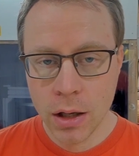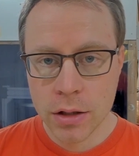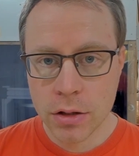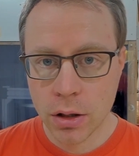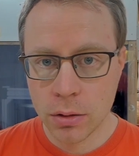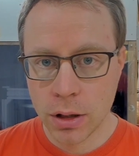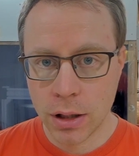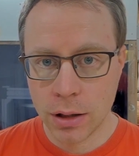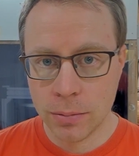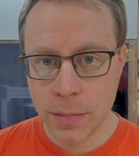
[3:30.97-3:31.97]

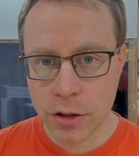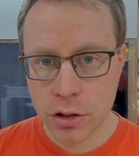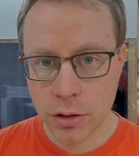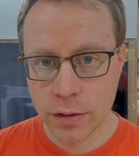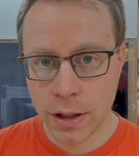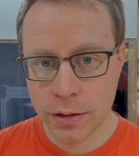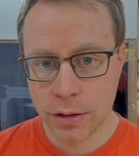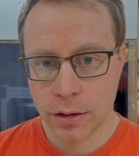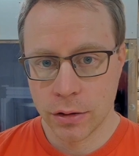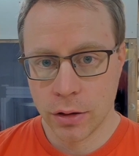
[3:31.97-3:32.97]
So make sure
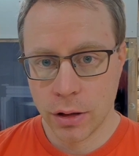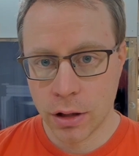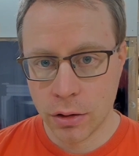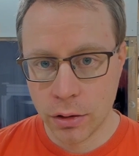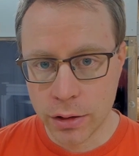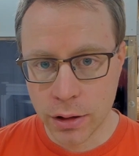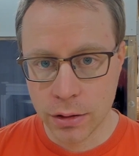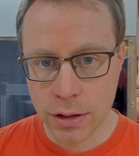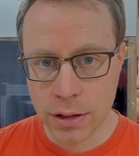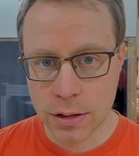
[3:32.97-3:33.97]
that the
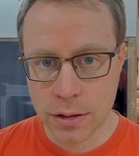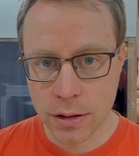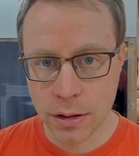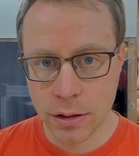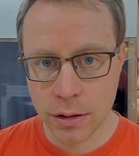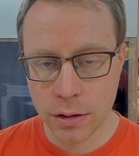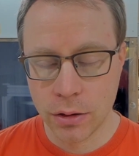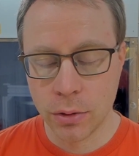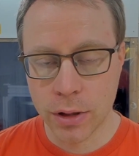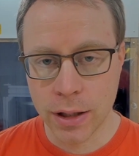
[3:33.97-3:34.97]
accordion is
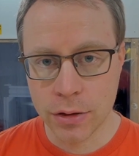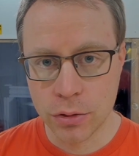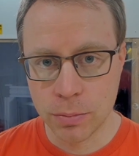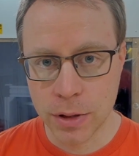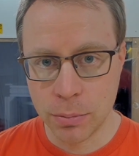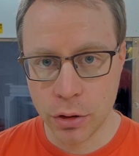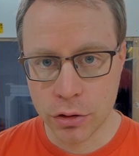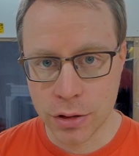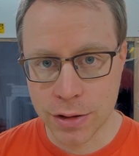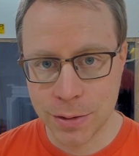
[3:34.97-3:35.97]
okay to be
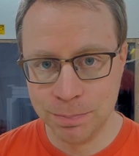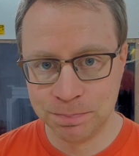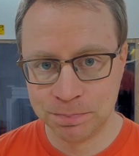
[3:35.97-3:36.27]
purchased.